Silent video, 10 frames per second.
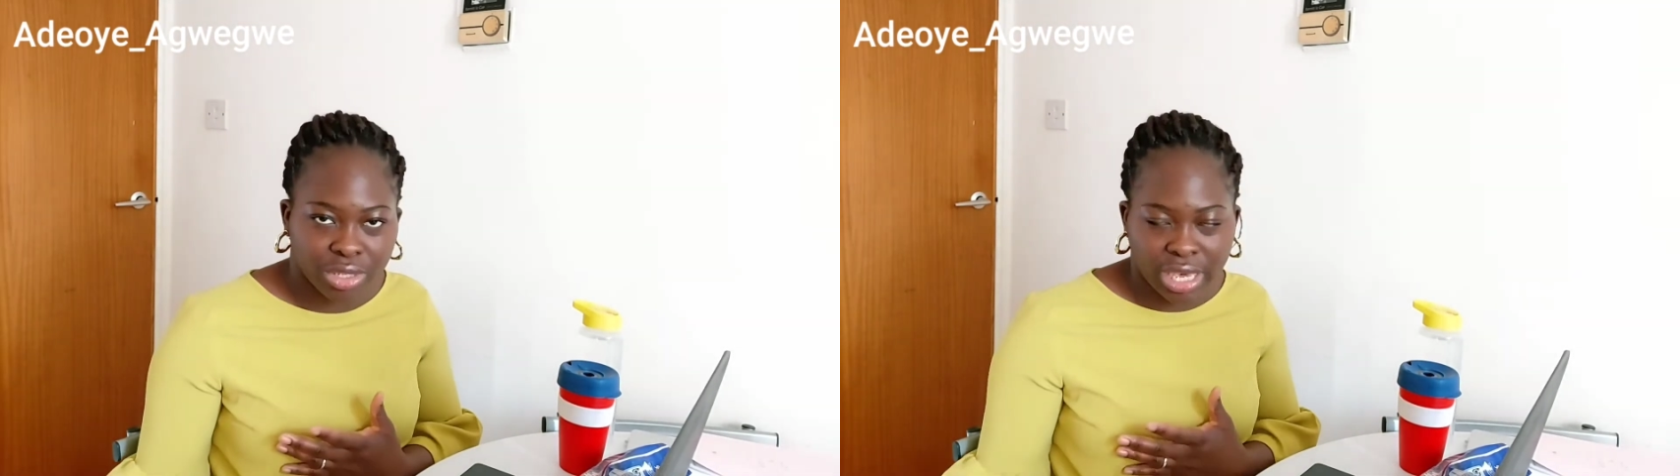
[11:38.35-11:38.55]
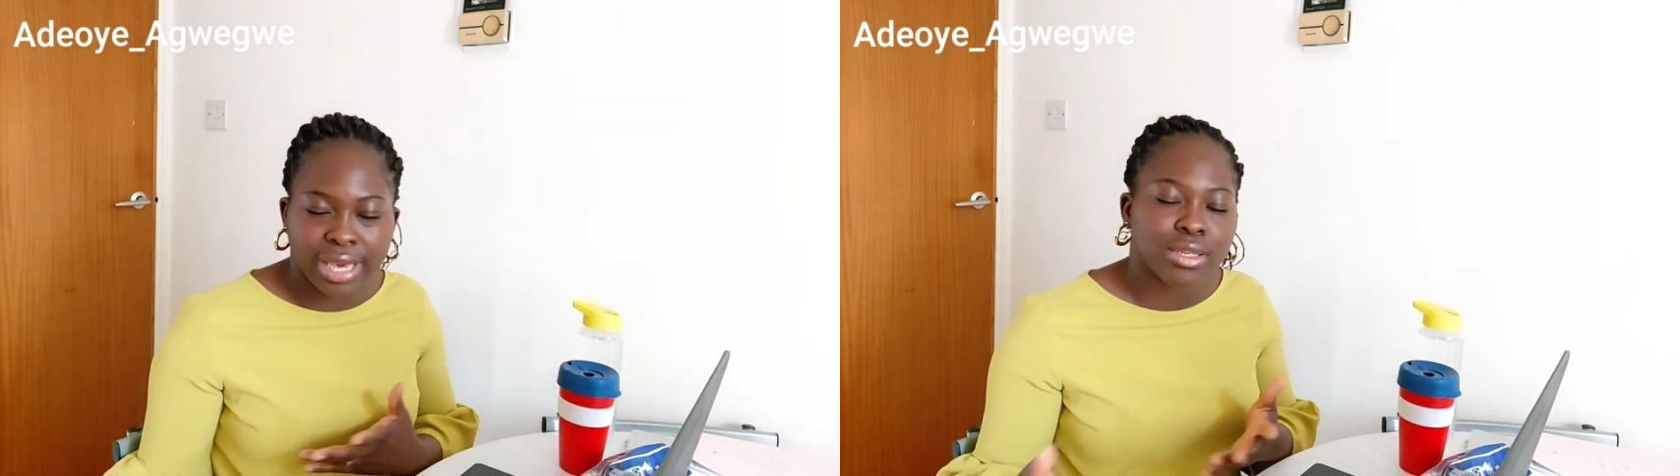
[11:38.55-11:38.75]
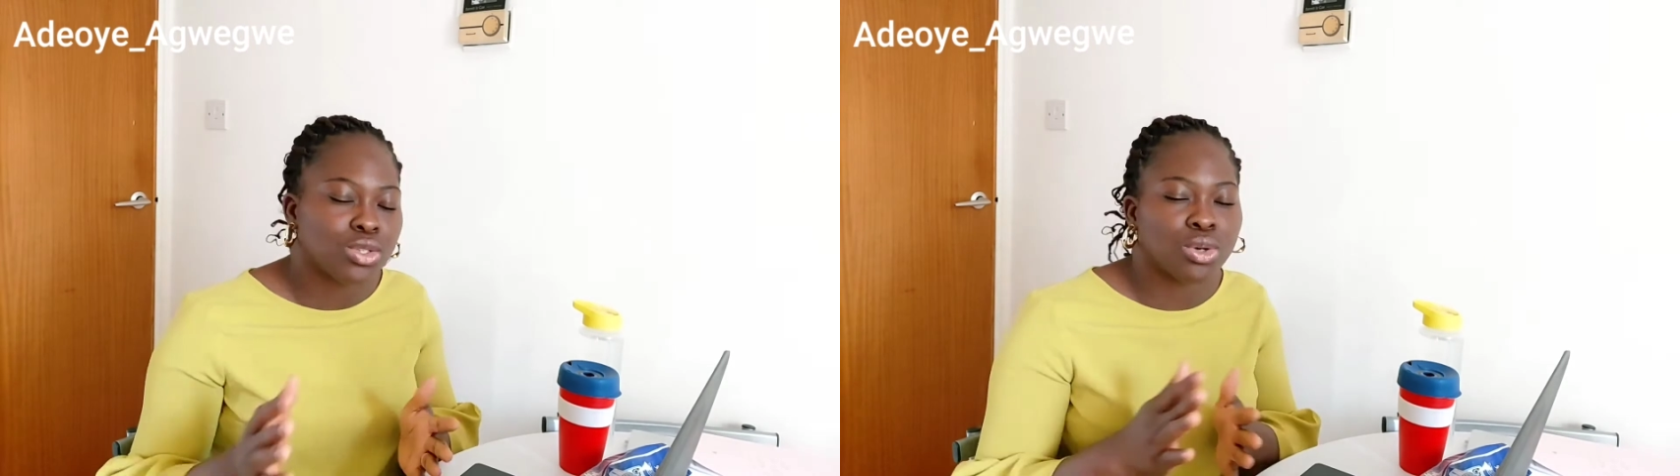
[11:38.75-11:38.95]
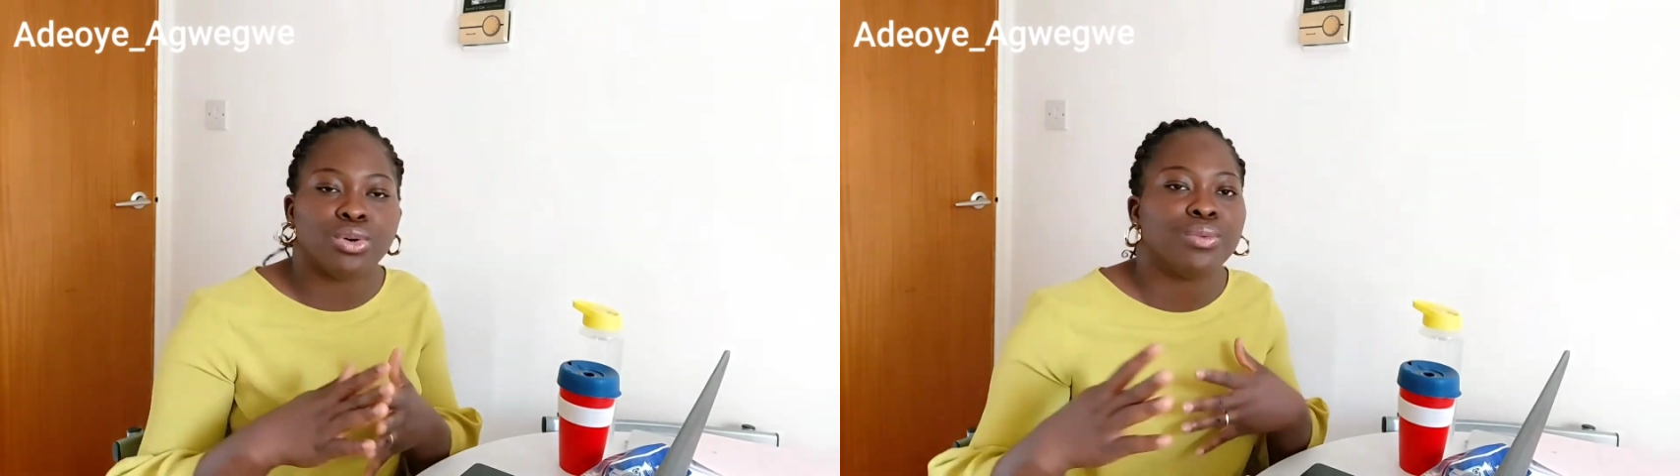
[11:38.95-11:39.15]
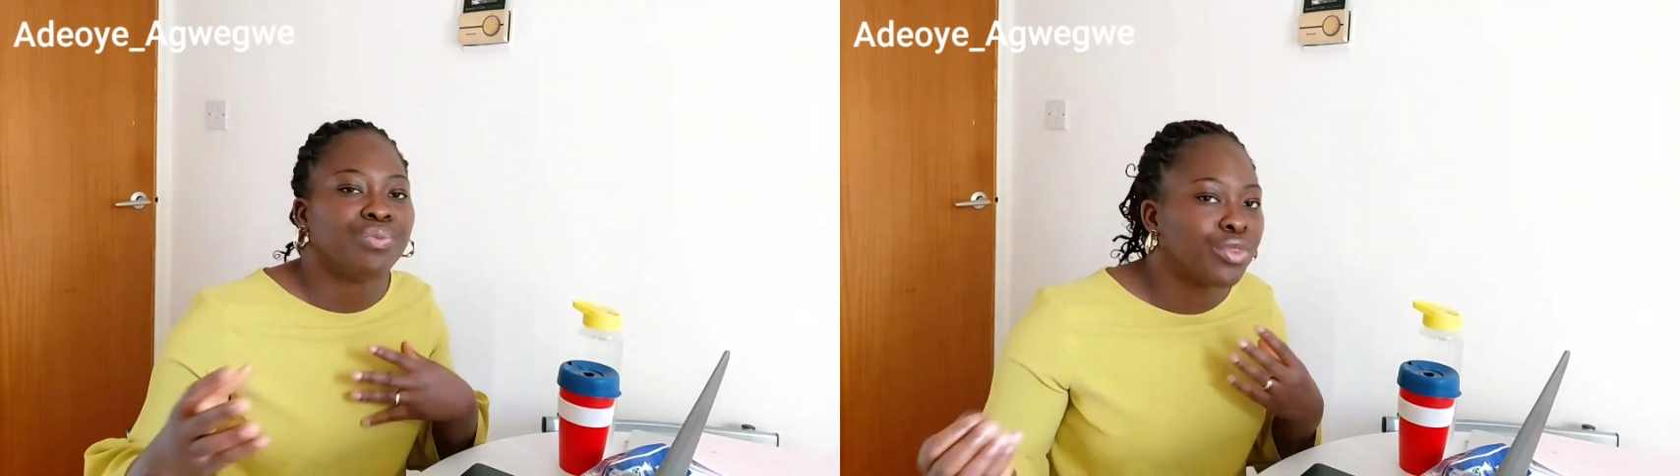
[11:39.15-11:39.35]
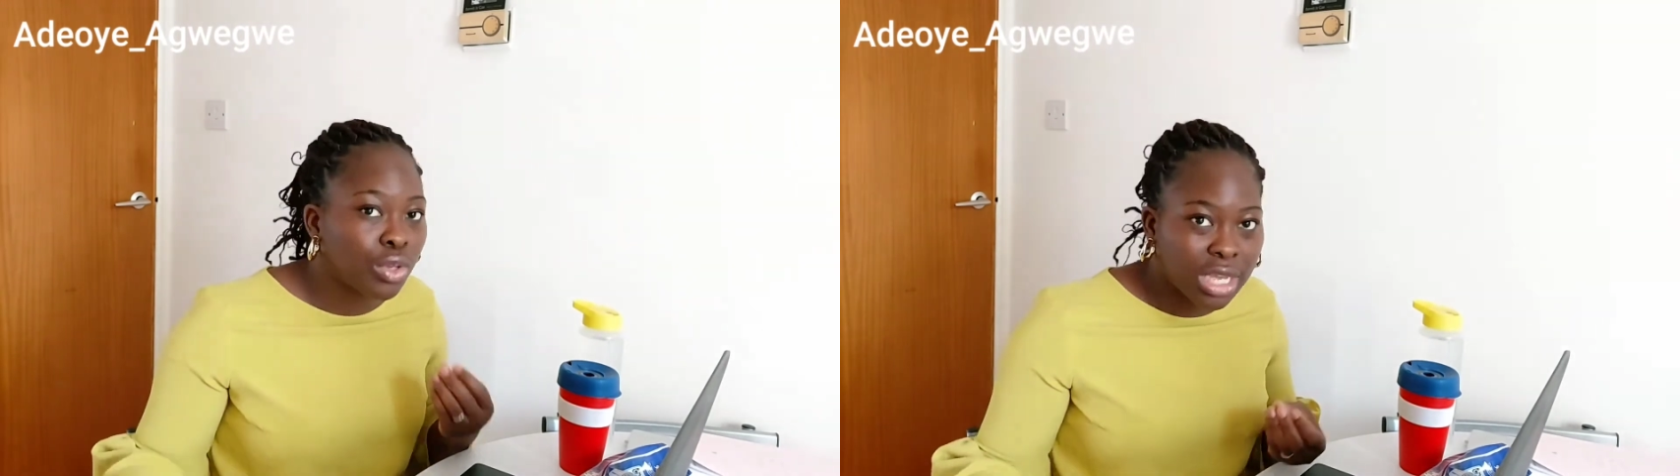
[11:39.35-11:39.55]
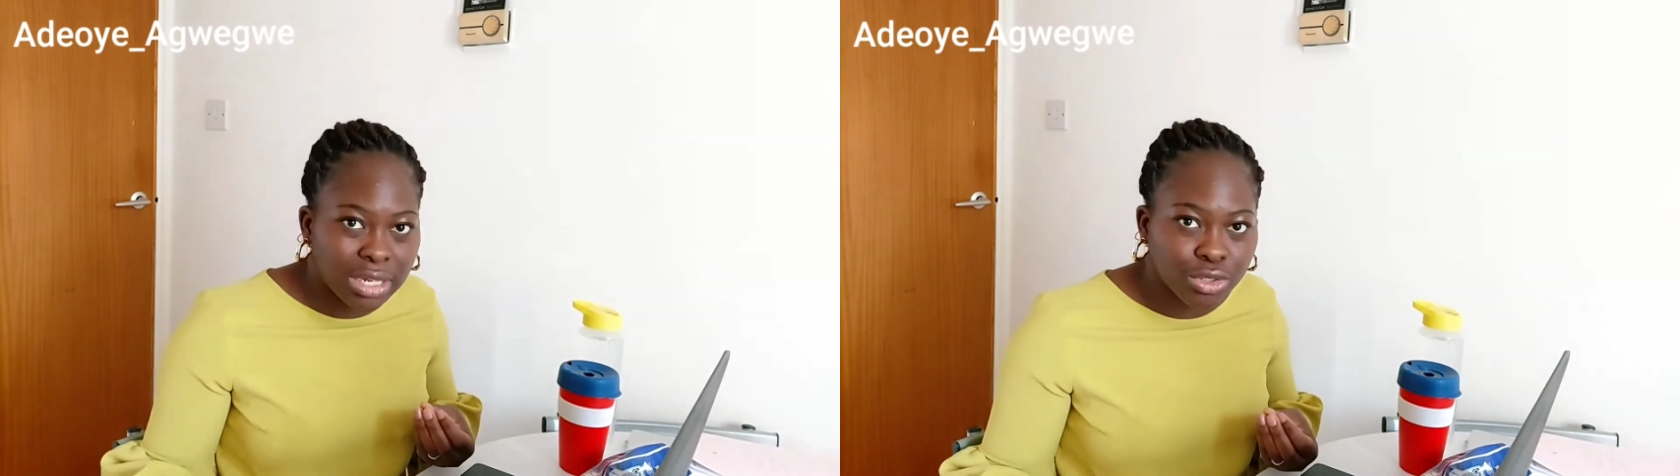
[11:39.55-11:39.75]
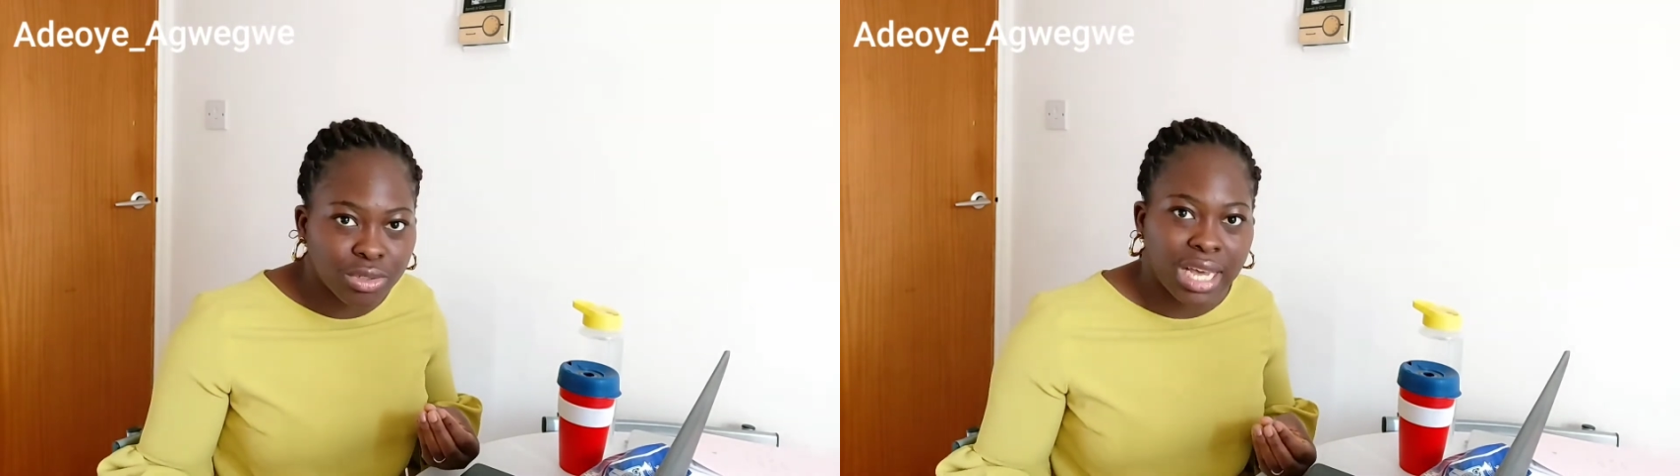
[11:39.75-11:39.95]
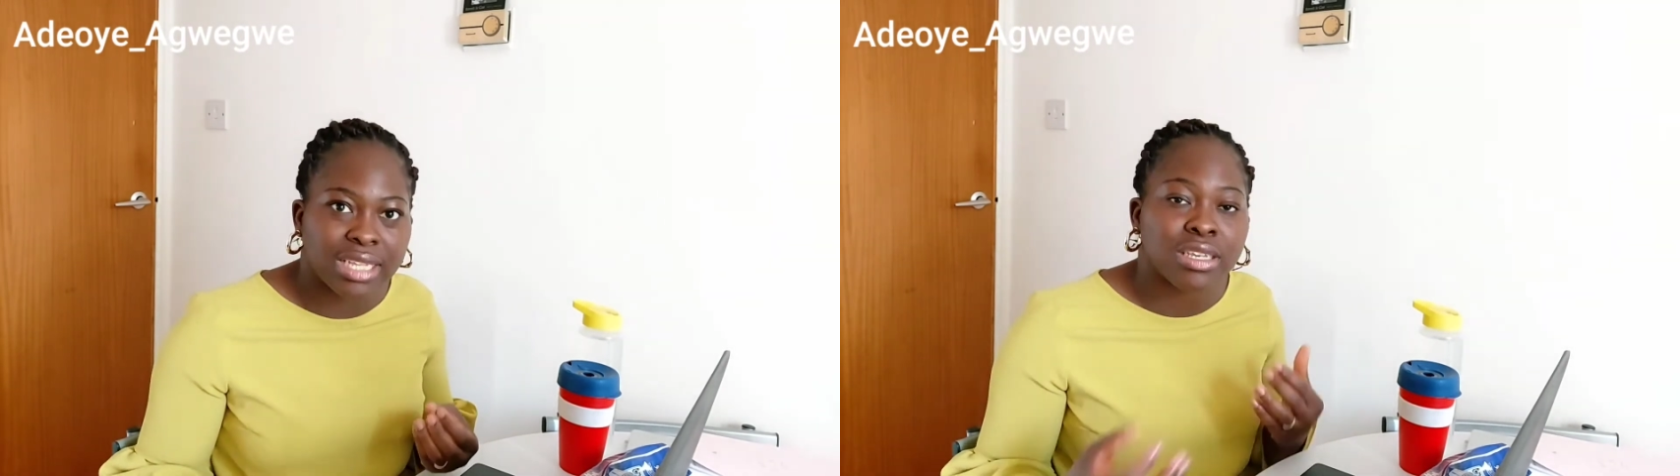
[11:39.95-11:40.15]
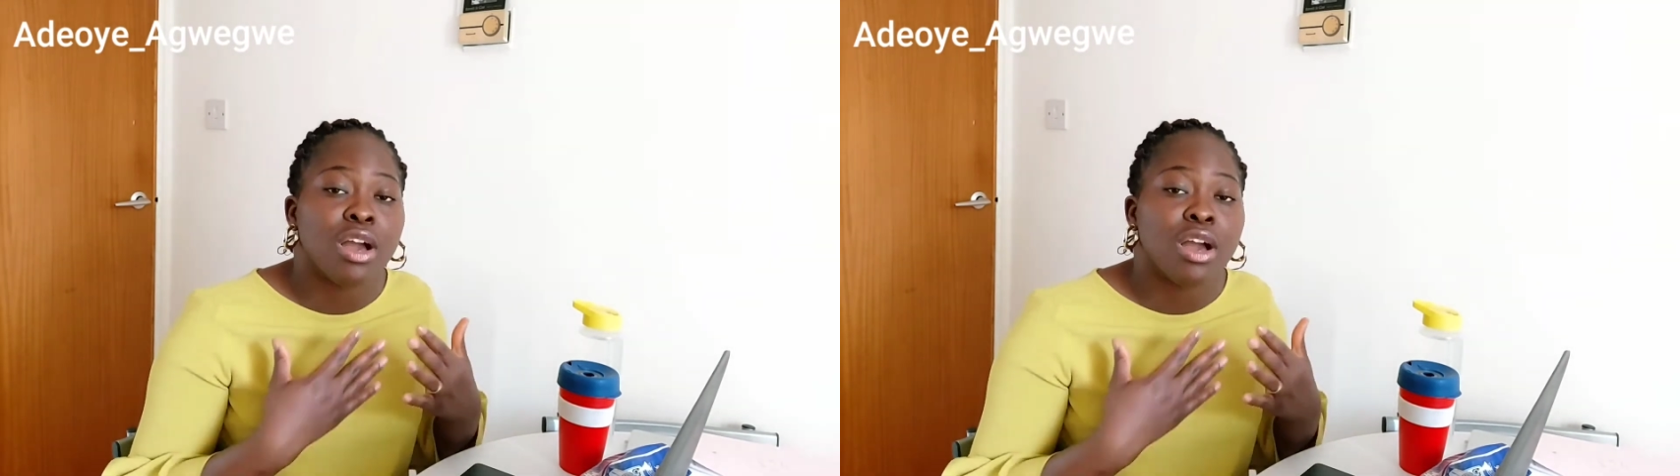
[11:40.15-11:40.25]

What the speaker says: Okay, so you can do that.